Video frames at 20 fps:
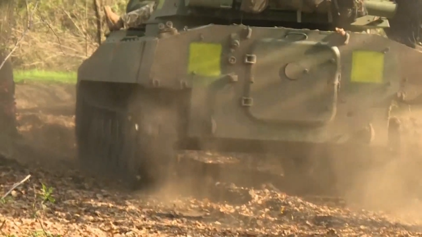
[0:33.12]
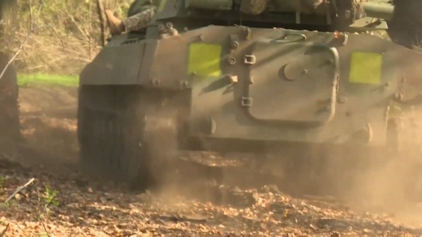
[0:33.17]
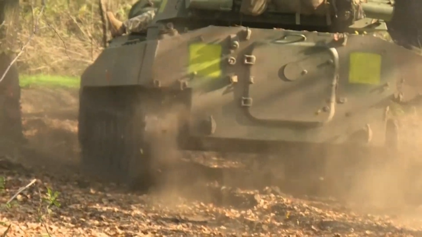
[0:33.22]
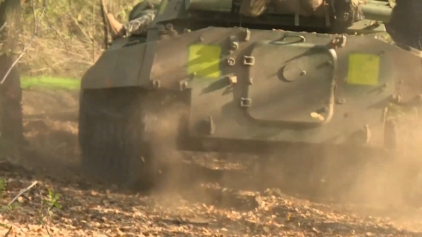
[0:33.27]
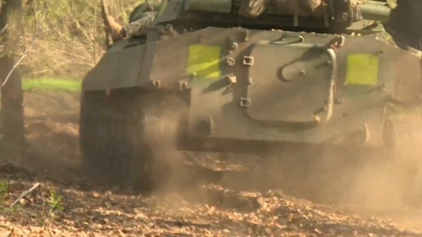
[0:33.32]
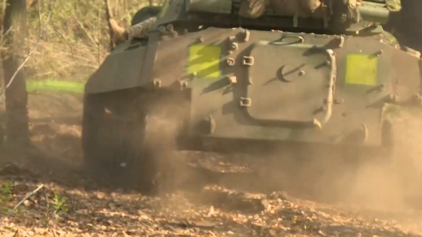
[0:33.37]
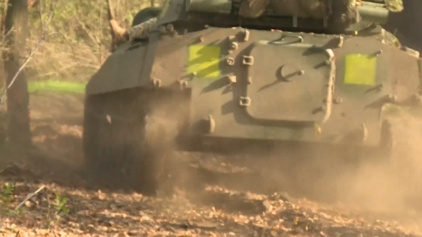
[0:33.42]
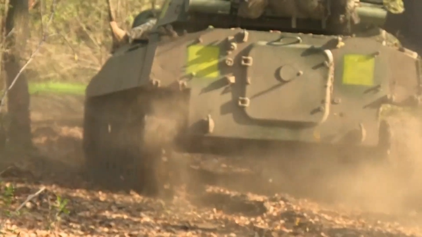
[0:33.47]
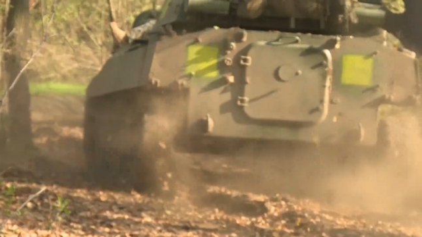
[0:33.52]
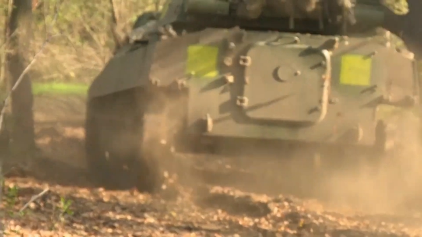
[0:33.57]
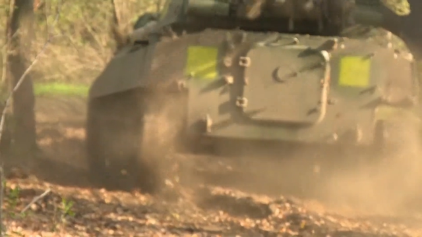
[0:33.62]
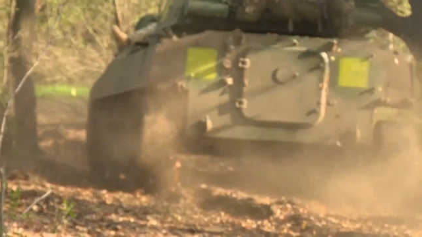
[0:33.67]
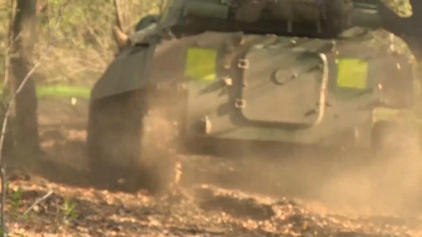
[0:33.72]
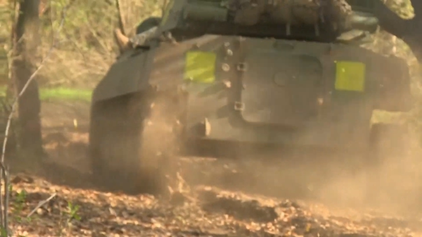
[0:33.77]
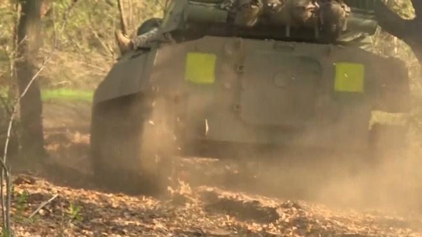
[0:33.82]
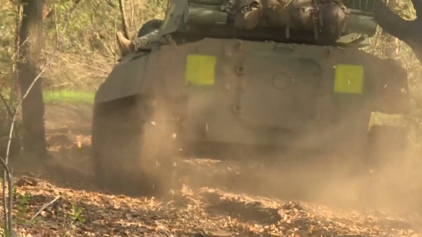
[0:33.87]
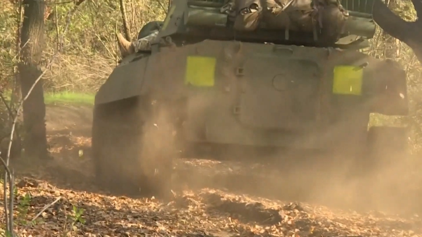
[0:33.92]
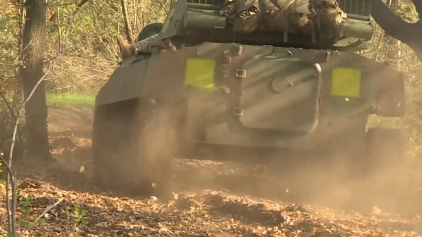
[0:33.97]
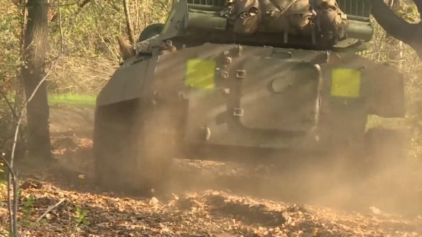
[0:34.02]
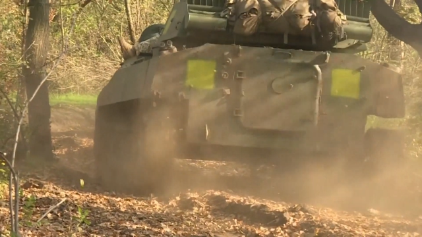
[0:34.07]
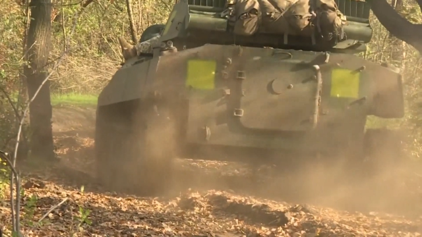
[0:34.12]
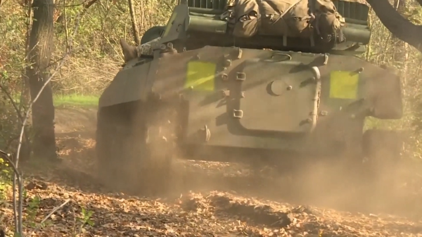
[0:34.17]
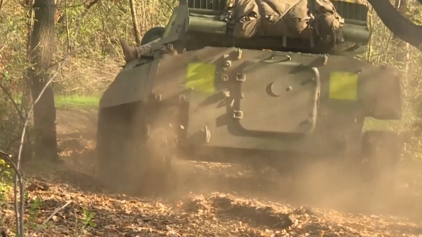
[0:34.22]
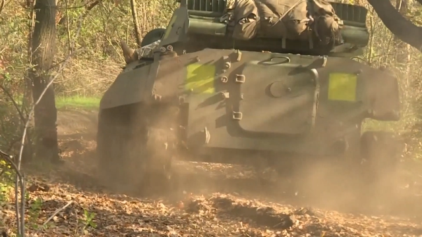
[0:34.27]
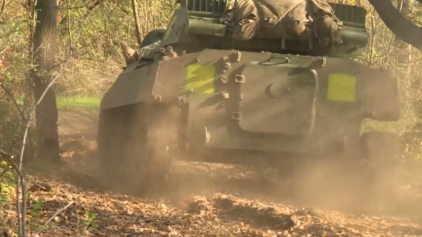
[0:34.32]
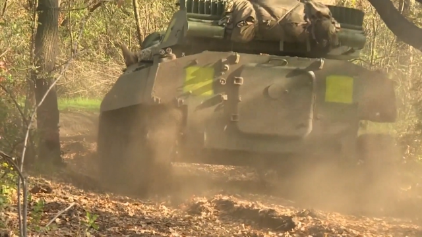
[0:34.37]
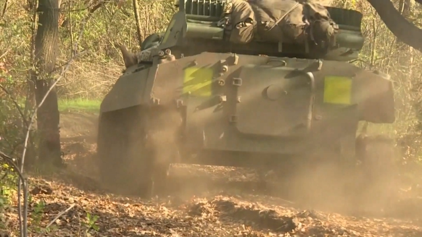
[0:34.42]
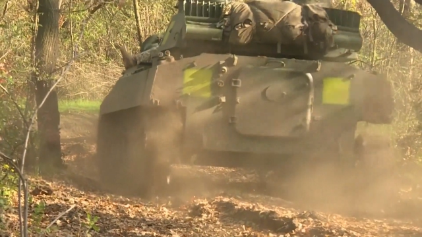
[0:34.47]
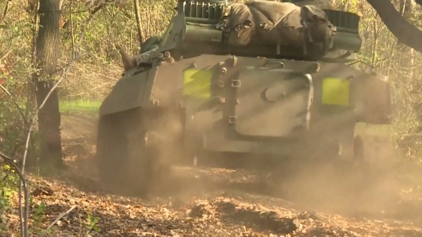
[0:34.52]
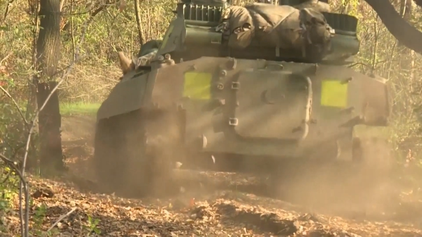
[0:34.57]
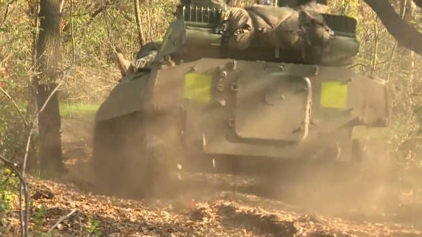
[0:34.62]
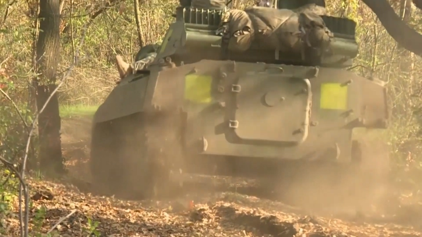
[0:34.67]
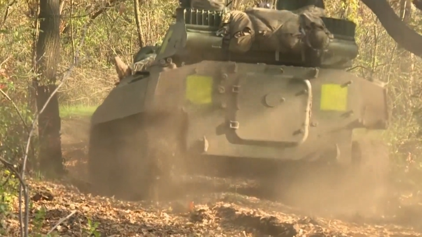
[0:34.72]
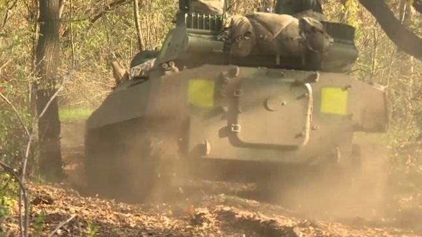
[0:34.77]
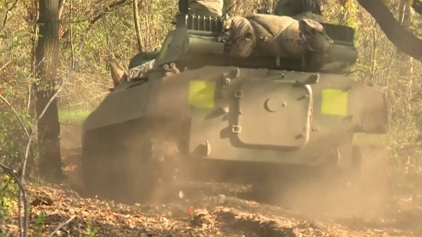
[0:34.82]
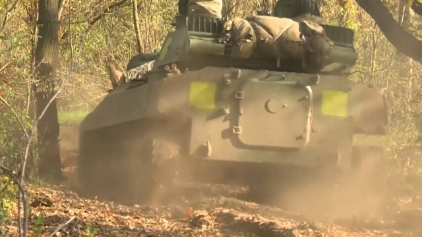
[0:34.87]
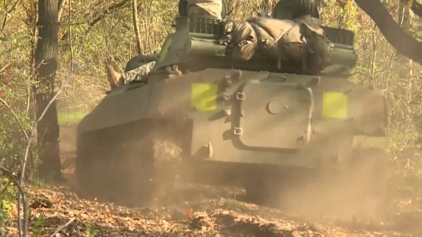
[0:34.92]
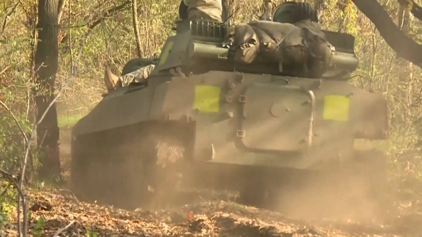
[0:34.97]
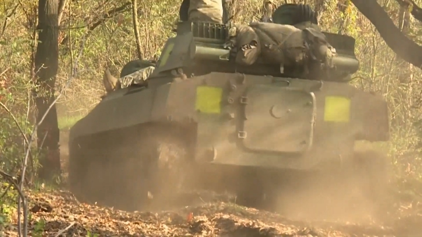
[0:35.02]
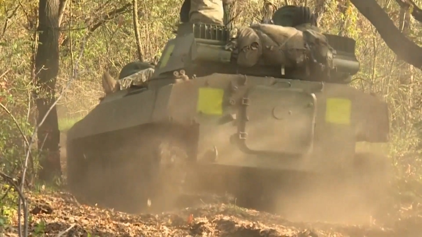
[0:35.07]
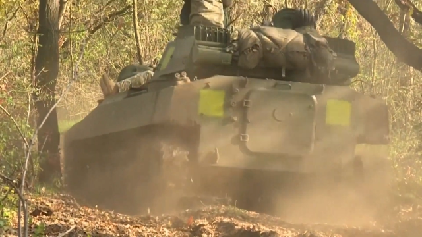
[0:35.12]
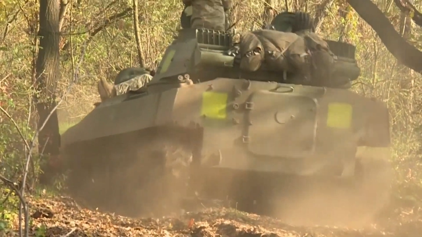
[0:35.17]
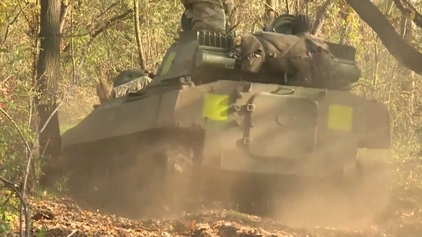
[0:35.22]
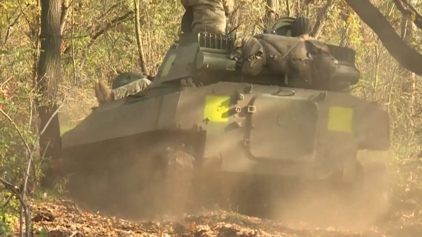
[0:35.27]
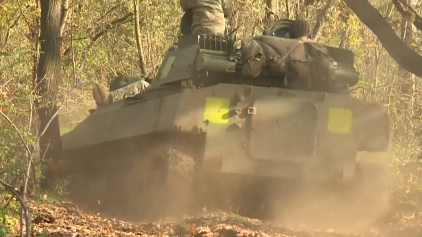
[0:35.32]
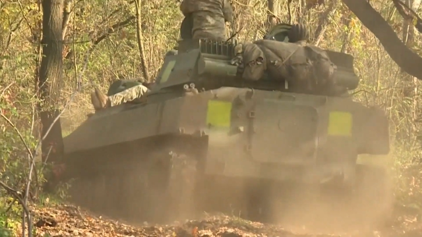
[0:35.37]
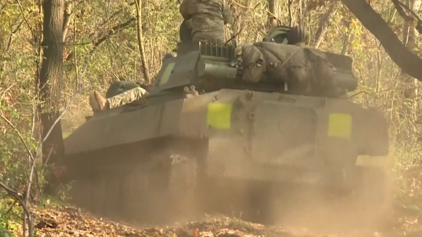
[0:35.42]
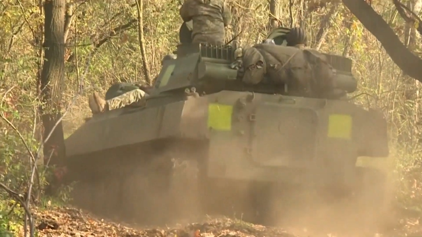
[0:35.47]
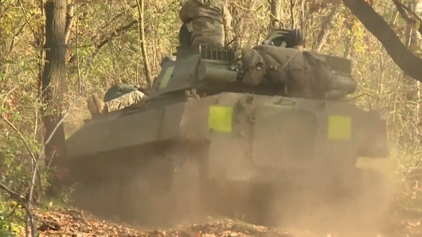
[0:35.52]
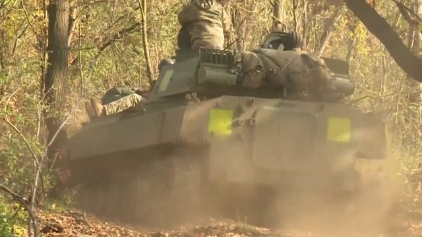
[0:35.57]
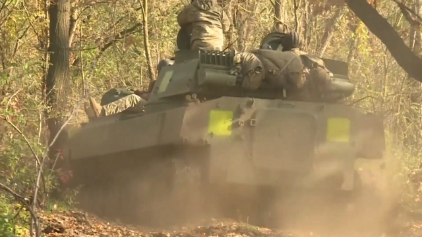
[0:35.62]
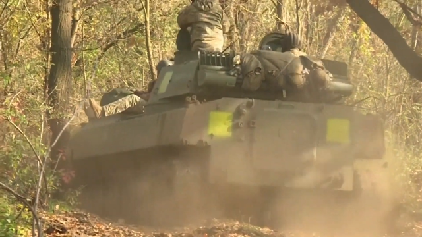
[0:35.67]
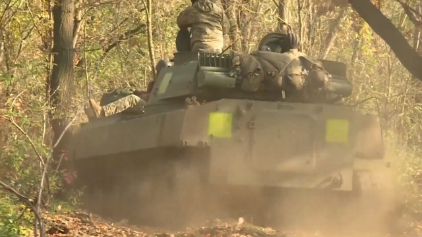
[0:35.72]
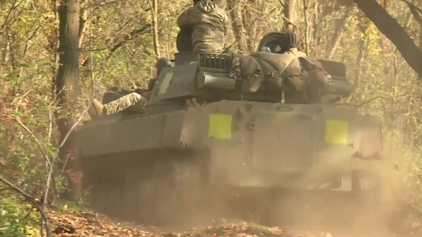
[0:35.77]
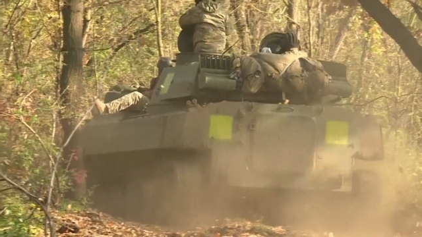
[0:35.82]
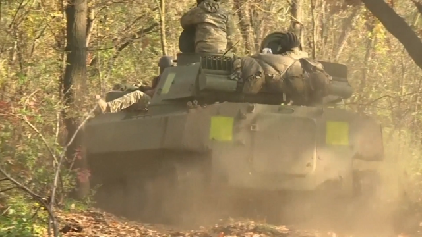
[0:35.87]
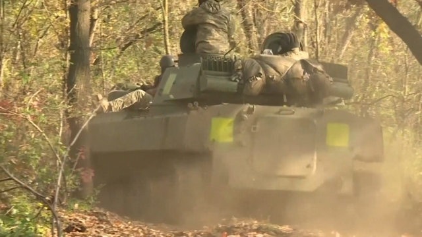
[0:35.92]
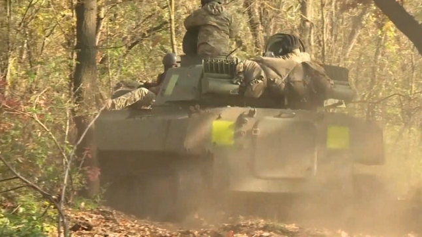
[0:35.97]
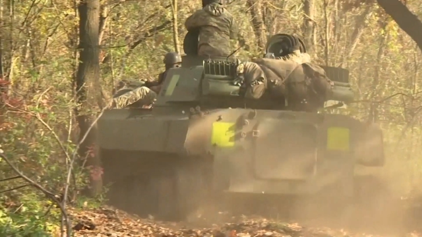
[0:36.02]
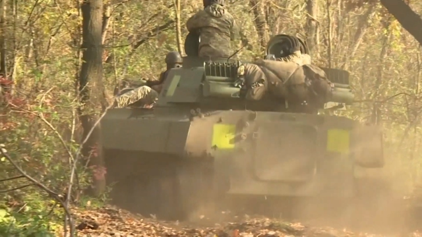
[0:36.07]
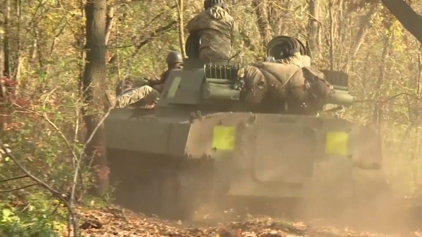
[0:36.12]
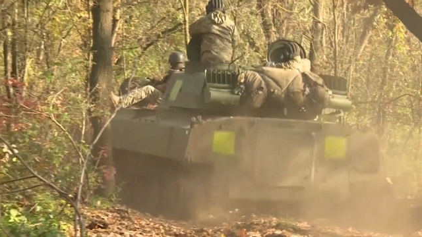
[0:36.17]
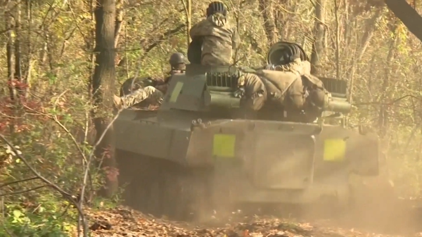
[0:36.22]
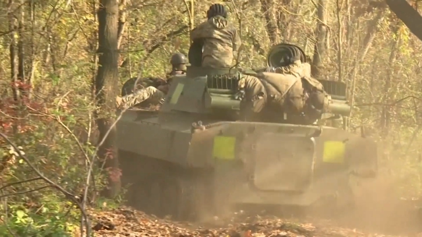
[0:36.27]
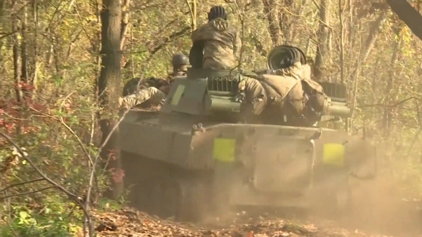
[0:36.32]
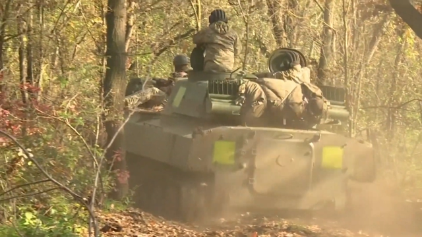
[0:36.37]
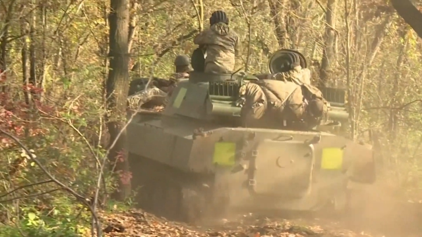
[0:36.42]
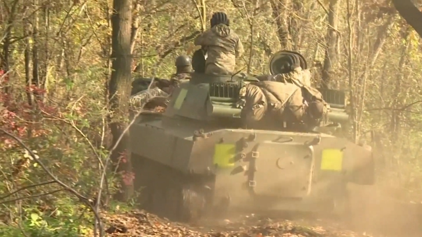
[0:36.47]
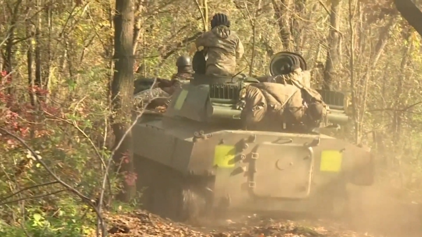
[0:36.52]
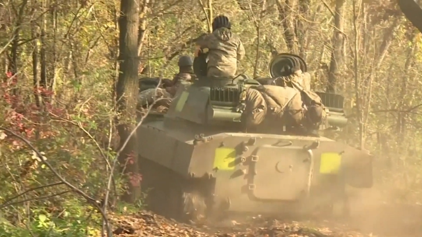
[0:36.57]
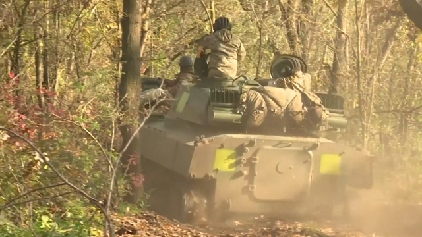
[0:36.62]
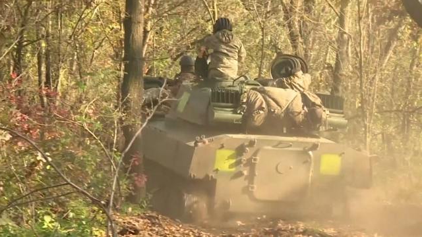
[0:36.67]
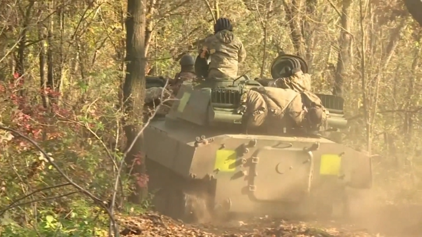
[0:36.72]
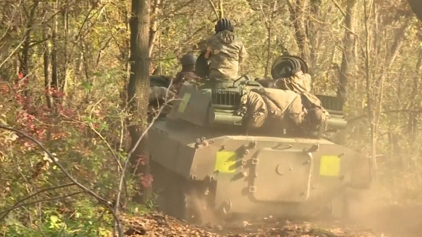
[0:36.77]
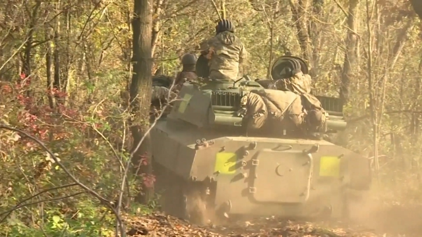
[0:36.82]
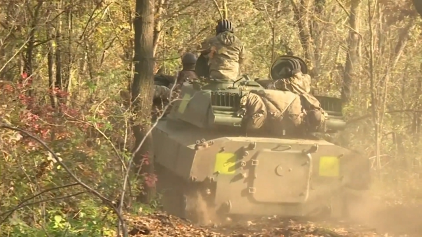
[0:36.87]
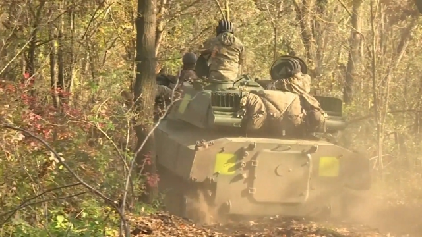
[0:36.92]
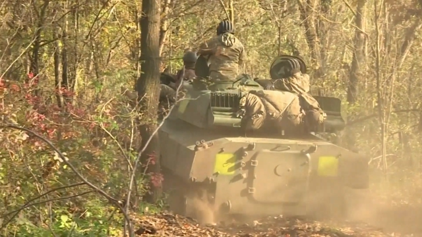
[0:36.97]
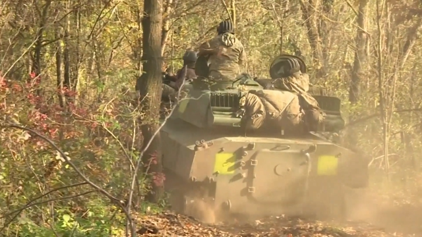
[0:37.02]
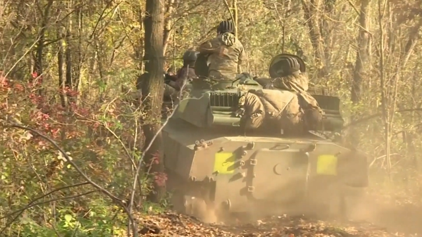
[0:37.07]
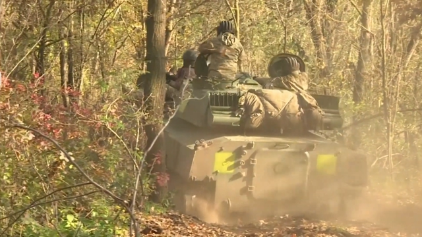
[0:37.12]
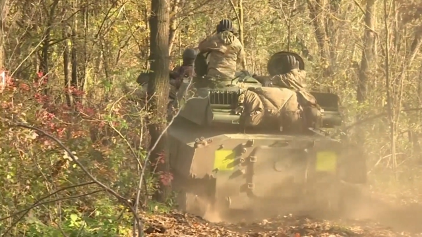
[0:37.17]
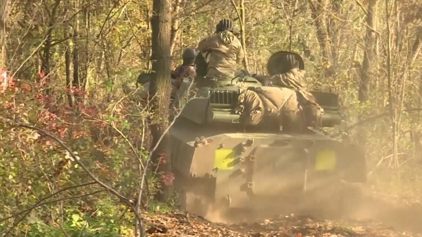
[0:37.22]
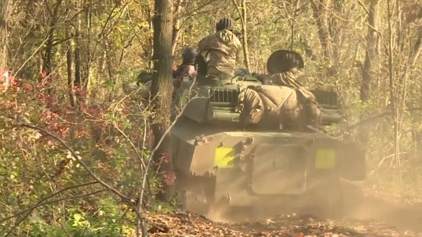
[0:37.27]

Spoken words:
(no speaker visible)